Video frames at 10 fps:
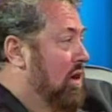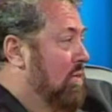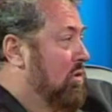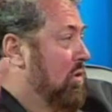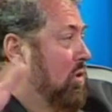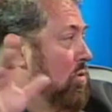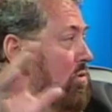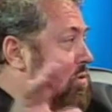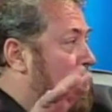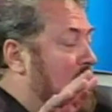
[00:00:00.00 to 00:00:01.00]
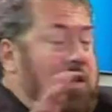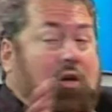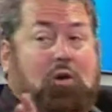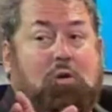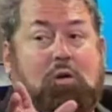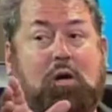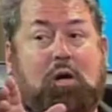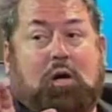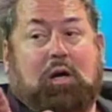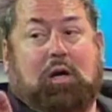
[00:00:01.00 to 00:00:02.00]
up to go to the Halo
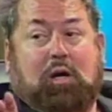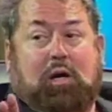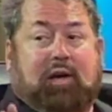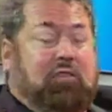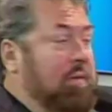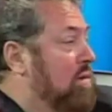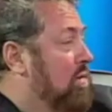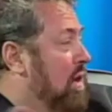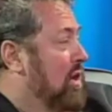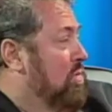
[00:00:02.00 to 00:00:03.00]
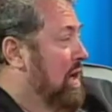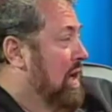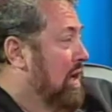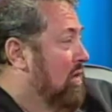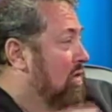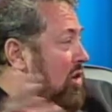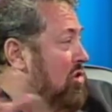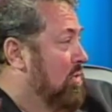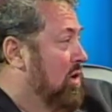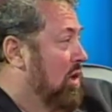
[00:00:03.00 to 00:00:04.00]
exhibit that HP has in
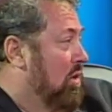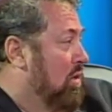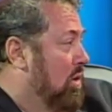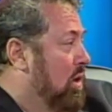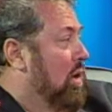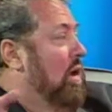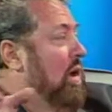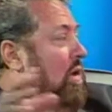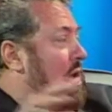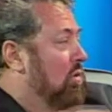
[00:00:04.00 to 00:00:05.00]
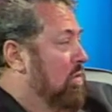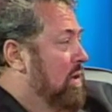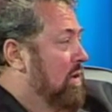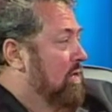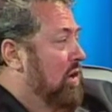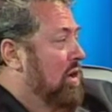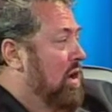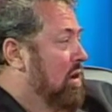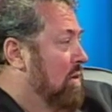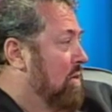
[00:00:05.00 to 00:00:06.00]
Rancho Bernardo, and they will be very
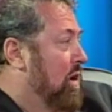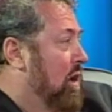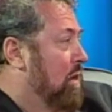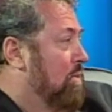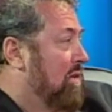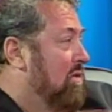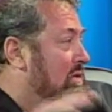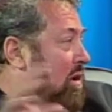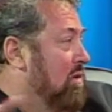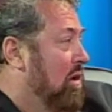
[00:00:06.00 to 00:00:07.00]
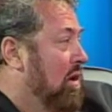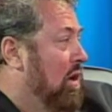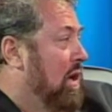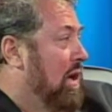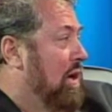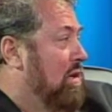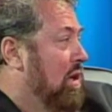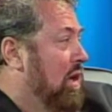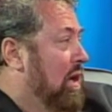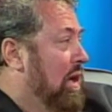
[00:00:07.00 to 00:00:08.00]
kindly providing buses out there at
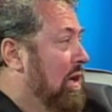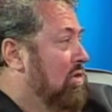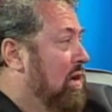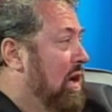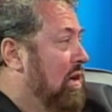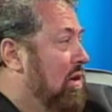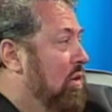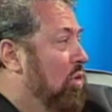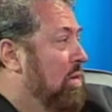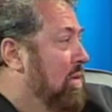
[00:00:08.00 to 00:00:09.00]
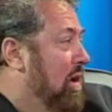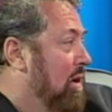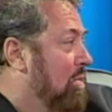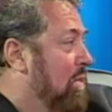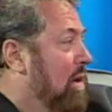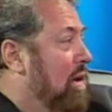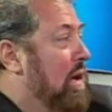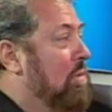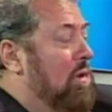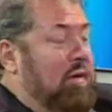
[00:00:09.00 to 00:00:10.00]
exactly 1 p.m.,
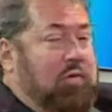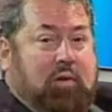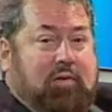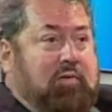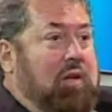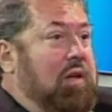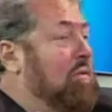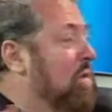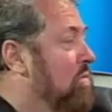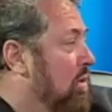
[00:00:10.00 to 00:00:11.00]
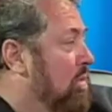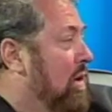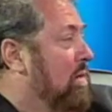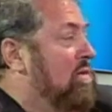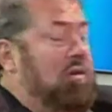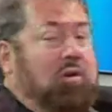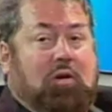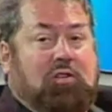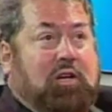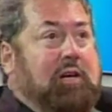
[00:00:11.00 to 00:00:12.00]
I believe, or 1:15, 1 p.m. It's in your agenda.